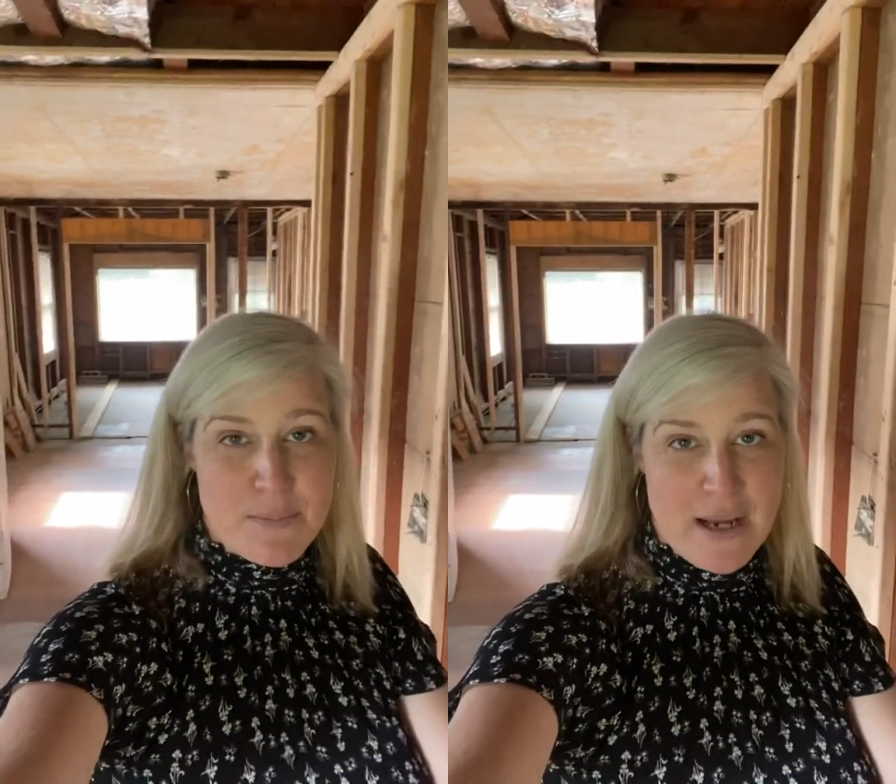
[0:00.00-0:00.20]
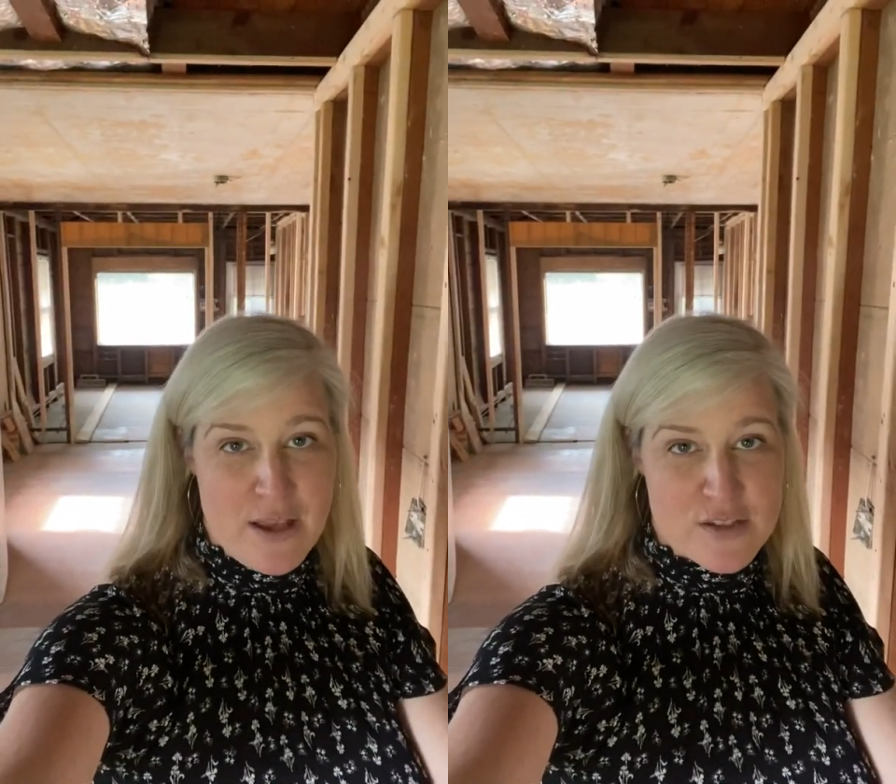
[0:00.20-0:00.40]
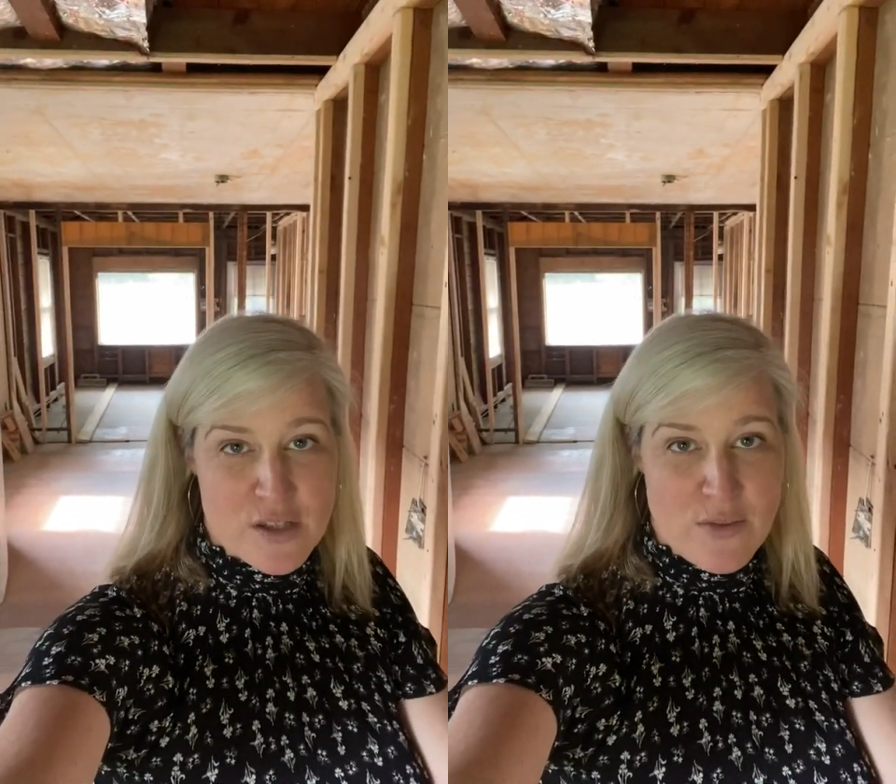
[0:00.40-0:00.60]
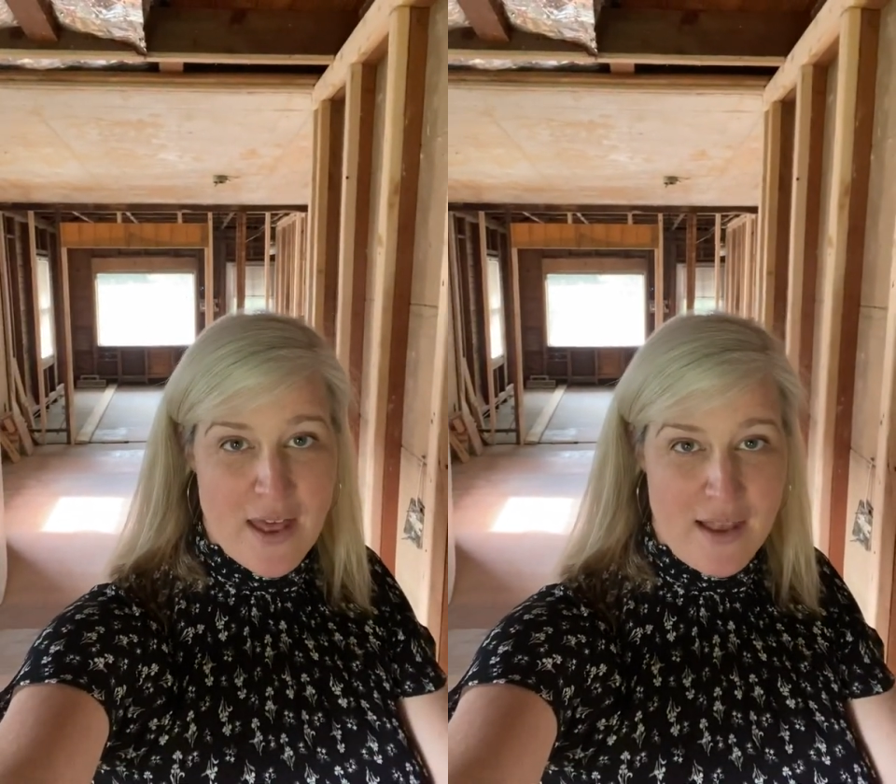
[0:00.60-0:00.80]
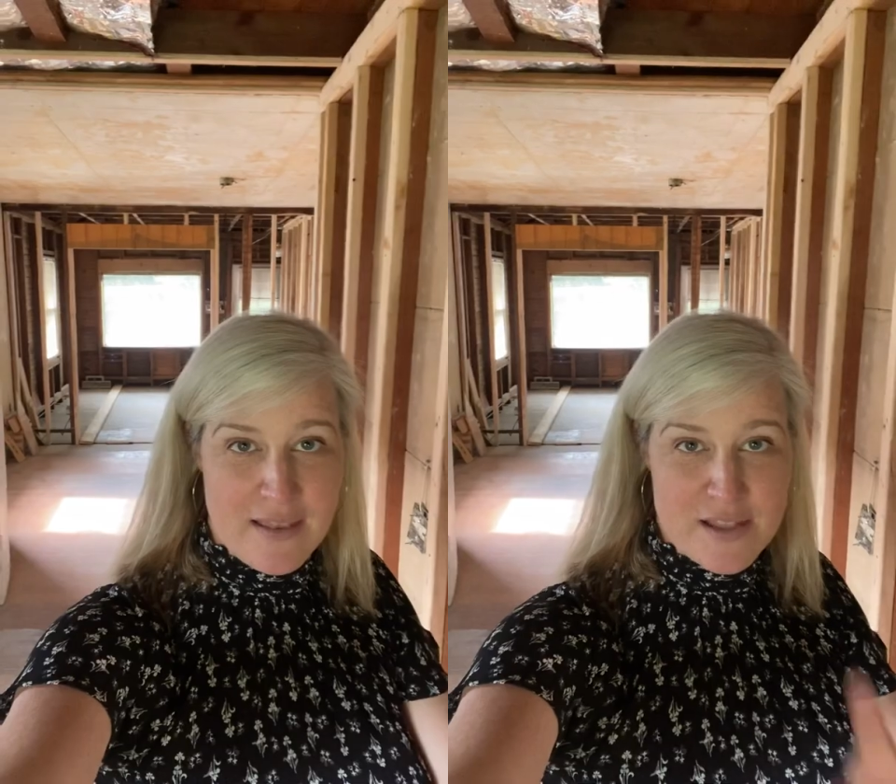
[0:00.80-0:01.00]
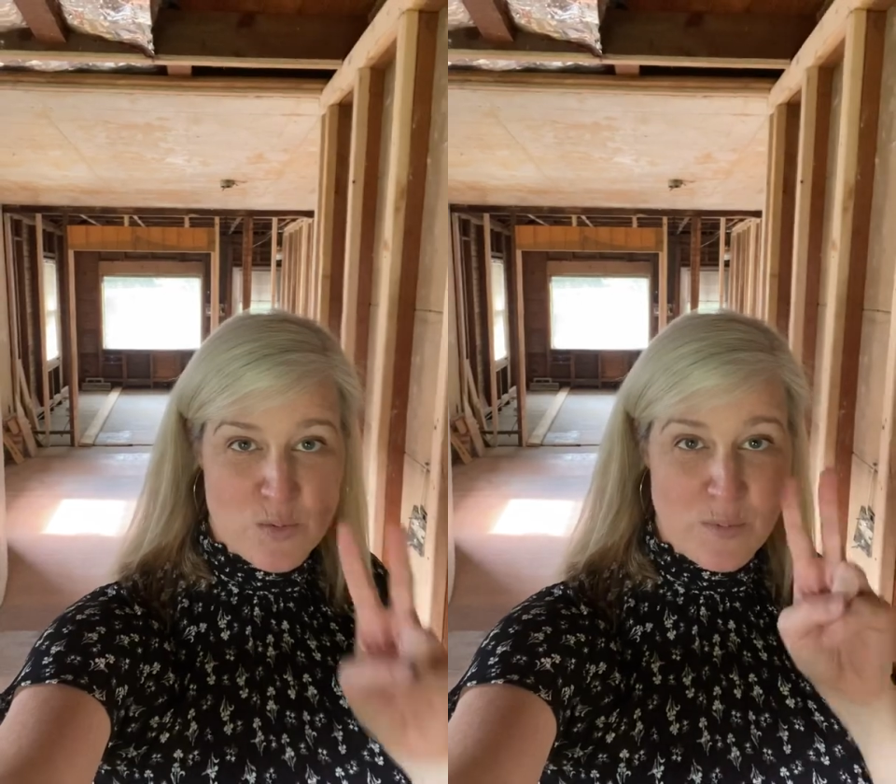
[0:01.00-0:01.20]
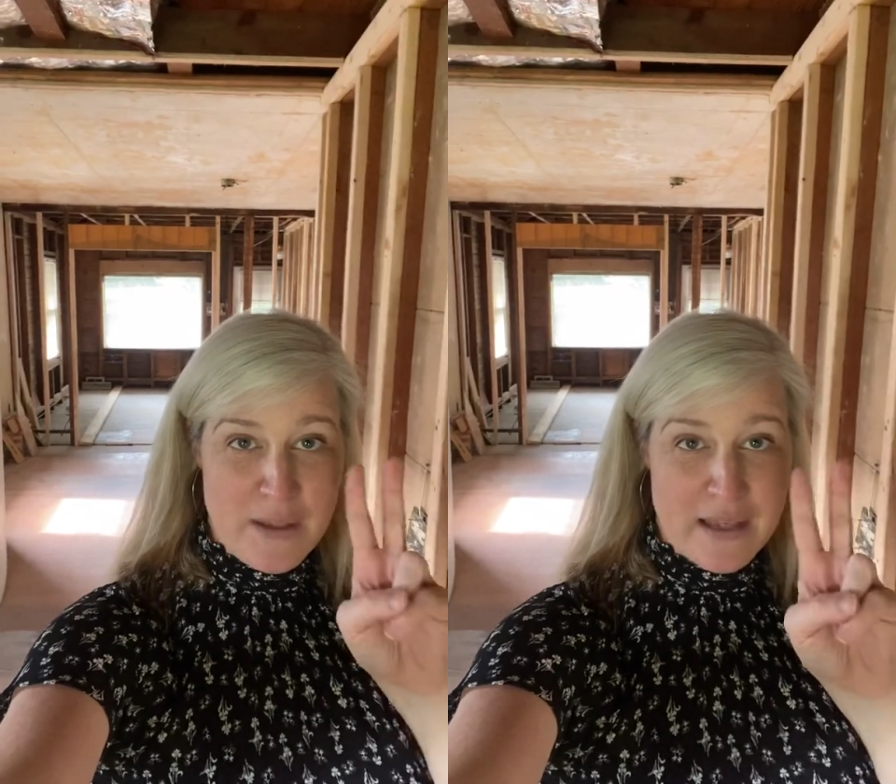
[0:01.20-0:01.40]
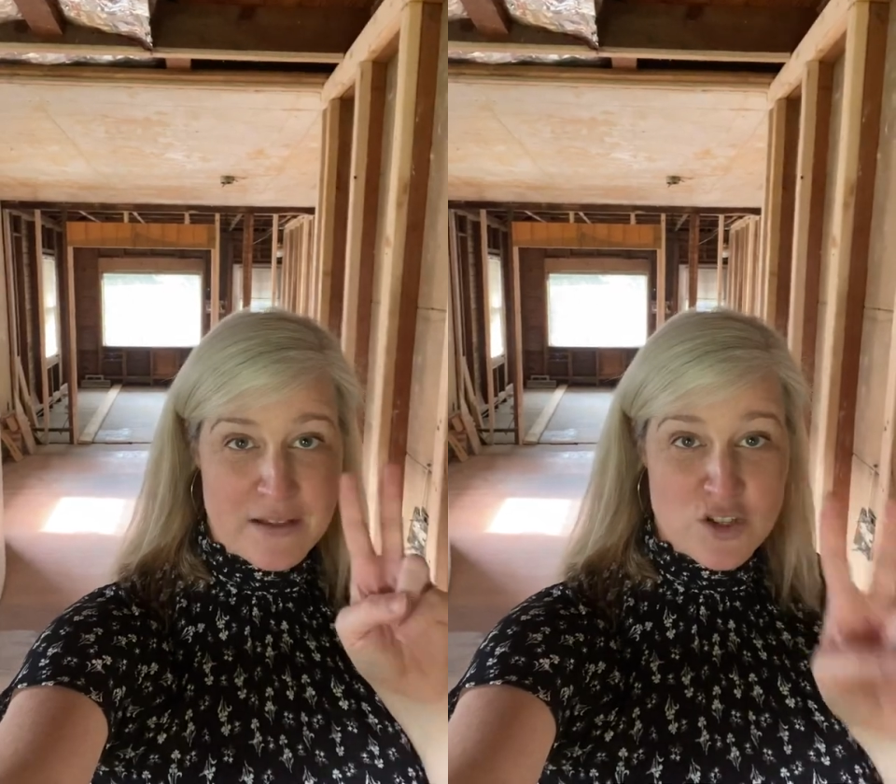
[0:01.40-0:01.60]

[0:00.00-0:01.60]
up now so that this will be a